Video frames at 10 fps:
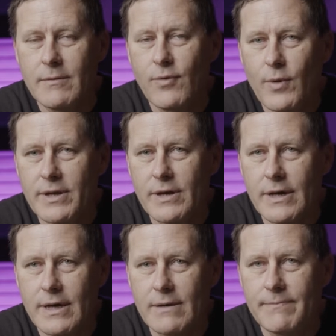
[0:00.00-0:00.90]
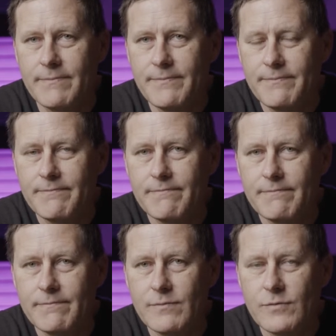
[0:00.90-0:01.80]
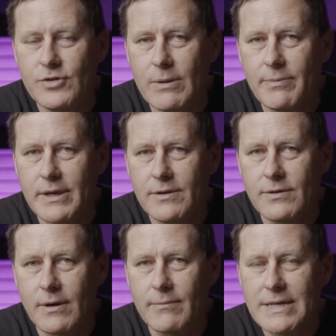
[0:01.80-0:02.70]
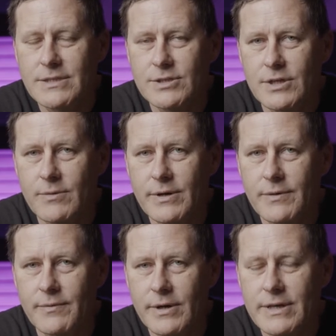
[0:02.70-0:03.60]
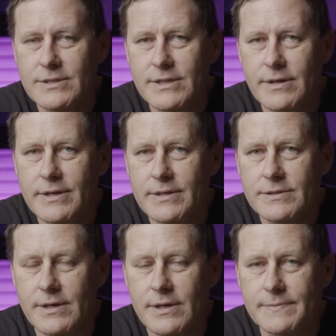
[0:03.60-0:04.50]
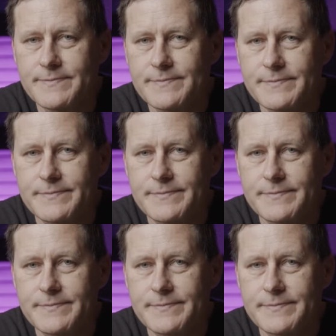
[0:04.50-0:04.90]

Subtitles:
Before we jump into our message, we're in a series on